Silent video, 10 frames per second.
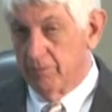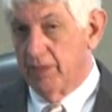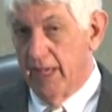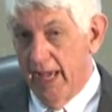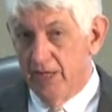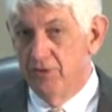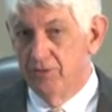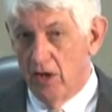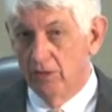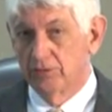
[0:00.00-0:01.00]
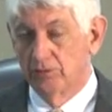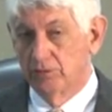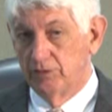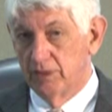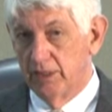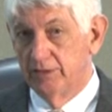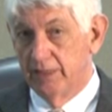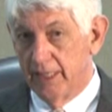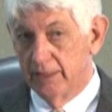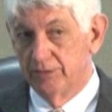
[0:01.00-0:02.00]
How you talk to a judge
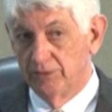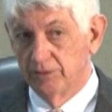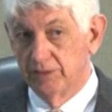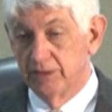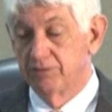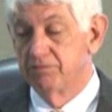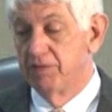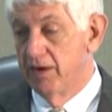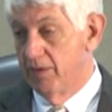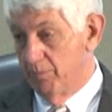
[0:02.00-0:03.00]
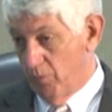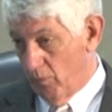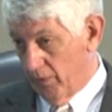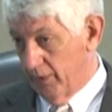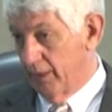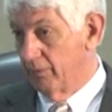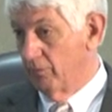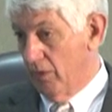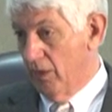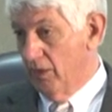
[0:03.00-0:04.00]
and a jury is very important in
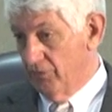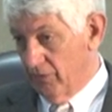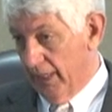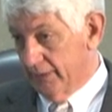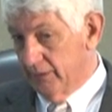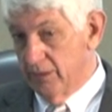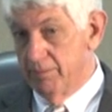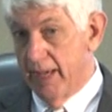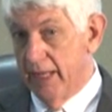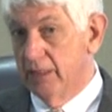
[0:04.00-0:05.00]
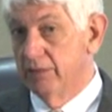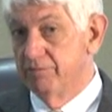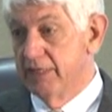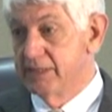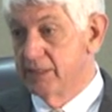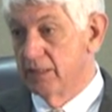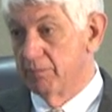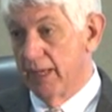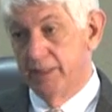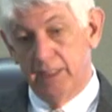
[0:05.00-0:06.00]
selecting them and convincing them.
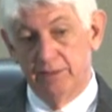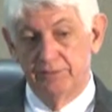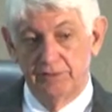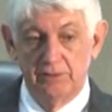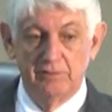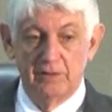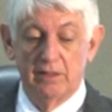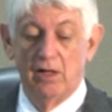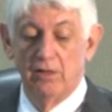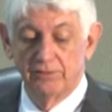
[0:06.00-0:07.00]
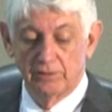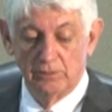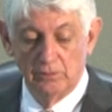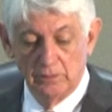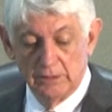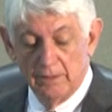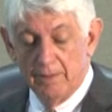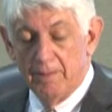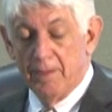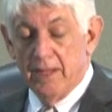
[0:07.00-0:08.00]
I tell the students at the law school,
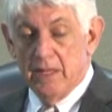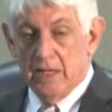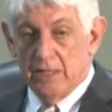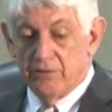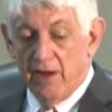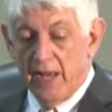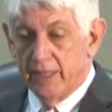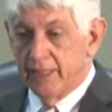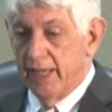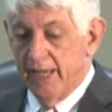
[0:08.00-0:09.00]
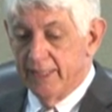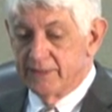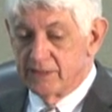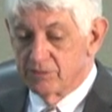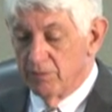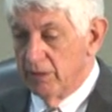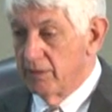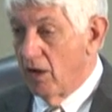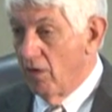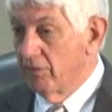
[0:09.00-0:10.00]
trying a case is really the
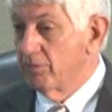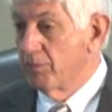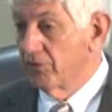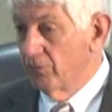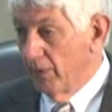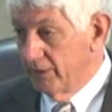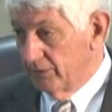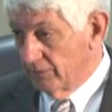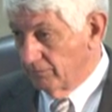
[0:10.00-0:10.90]
art of persuasion.